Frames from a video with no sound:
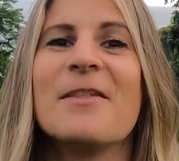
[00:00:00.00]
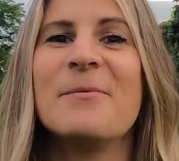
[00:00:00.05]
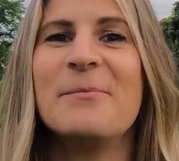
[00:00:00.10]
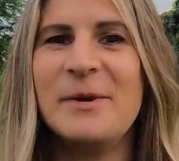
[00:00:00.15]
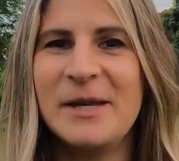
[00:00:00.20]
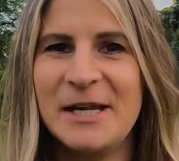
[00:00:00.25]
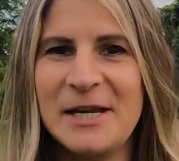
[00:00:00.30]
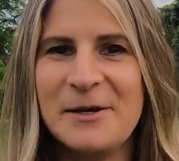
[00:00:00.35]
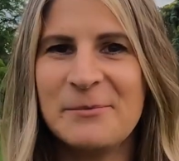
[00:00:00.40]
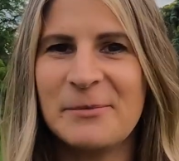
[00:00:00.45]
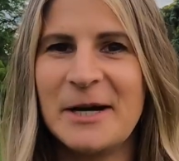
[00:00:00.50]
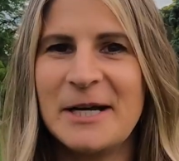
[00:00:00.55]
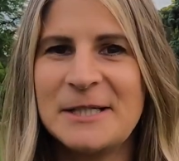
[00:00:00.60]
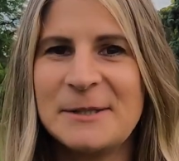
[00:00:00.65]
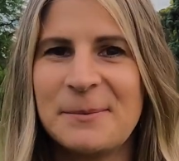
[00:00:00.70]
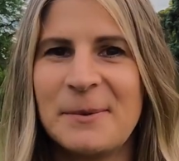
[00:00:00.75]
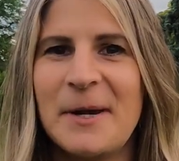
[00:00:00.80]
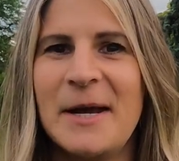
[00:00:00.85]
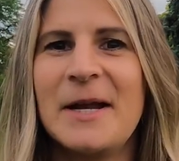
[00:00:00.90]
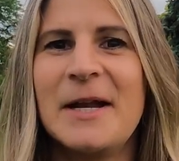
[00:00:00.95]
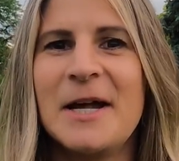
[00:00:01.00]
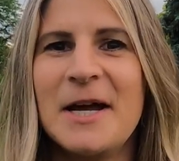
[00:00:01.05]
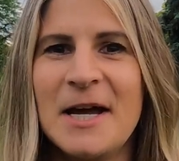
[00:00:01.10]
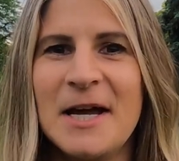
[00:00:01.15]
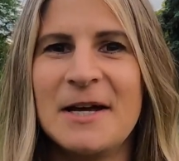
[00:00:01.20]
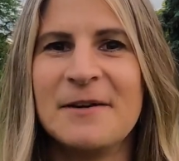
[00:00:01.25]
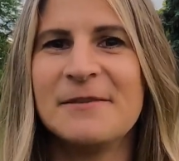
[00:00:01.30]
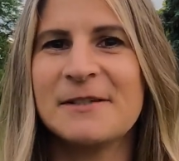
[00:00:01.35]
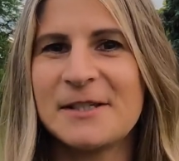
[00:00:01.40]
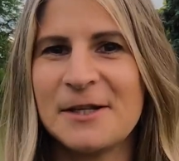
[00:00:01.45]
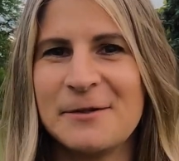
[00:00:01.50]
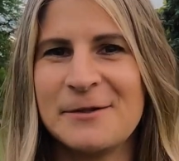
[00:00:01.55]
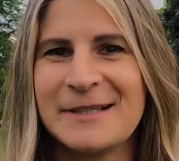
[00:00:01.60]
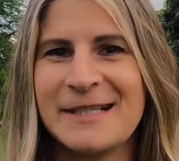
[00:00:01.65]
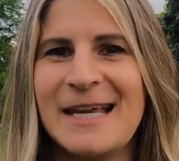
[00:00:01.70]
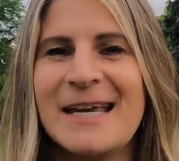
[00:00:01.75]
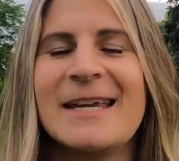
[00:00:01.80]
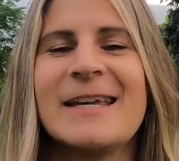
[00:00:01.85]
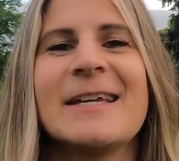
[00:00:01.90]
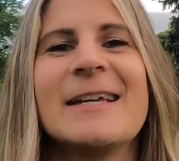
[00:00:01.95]
The median price point of
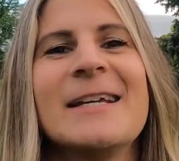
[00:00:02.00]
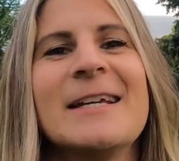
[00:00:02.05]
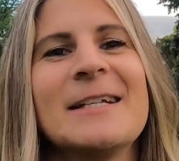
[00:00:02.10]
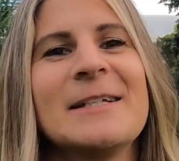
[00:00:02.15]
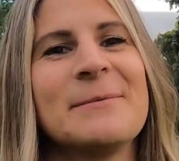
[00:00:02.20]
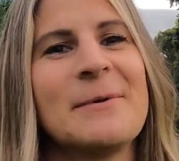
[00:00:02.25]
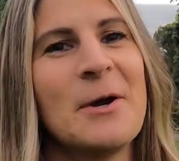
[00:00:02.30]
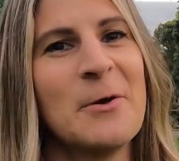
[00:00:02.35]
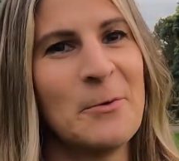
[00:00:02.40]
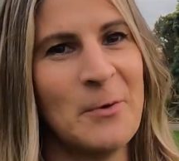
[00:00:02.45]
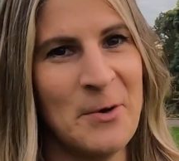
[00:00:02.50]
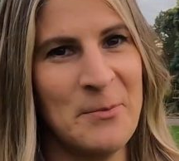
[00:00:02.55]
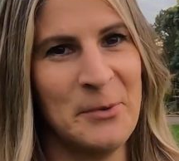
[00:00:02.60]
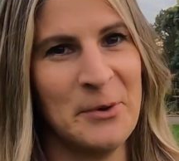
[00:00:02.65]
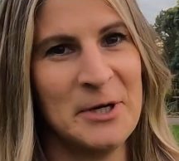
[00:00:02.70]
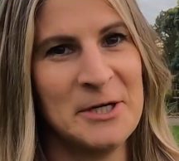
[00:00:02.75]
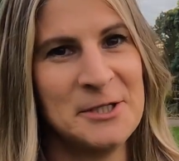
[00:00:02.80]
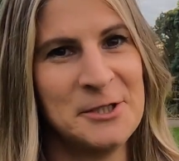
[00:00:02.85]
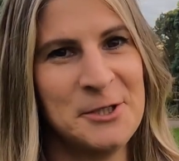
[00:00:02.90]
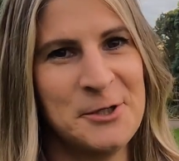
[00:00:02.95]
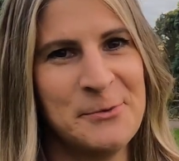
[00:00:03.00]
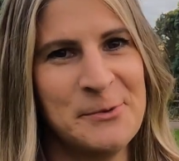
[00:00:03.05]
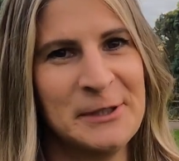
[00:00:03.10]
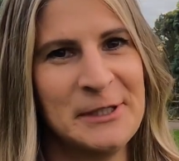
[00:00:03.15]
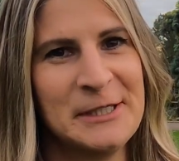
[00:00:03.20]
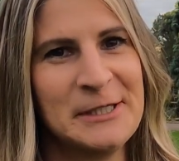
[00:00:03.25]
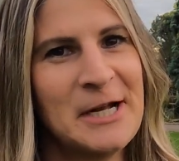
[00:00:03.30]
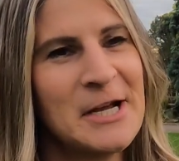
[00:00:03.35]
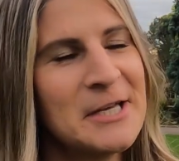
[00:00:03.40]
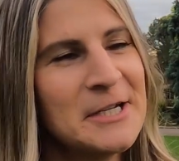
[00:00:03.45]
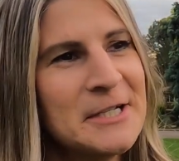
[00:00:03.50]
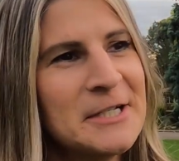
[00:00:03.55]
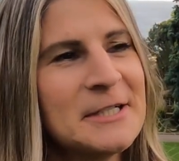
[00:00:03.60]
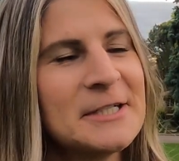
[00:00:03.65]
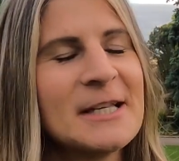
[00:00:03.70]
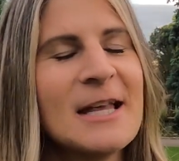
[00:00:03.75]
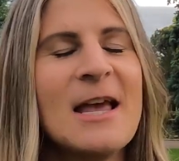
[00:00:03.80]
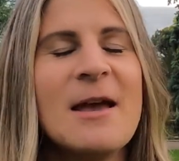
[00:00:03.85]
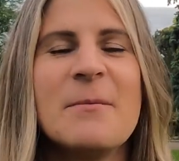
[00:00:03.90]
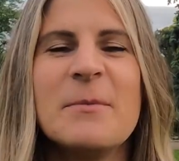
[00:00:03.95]
Sloan's Lake is about $1.2 million.
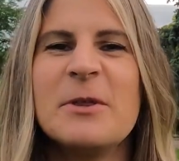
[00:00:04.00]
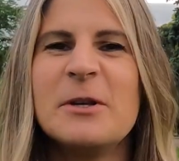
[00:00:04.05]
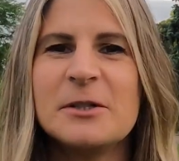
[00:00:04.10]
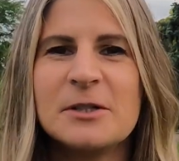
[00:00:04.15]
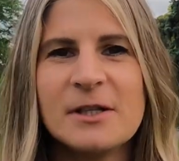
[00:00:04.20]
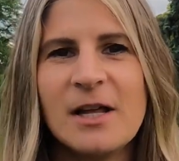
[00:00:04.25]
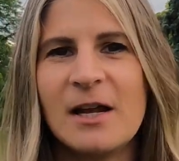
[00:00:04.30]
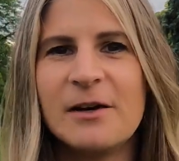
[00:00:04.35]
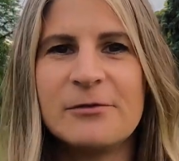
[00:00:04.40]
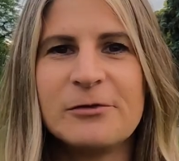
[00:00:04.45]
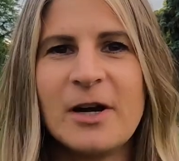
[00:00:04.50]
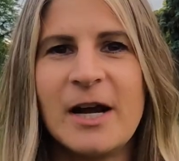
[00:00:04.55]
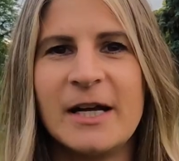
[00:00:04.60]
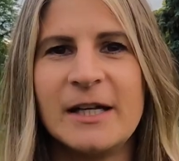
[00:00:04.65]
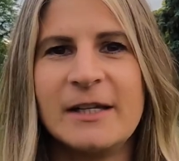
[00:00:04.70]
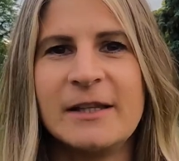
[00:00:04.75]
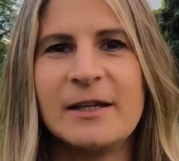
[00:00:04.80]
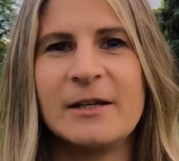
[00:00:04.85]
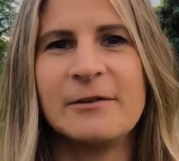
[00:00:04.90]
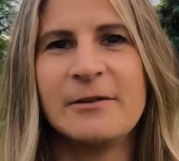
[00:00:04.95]
There's a lot of variety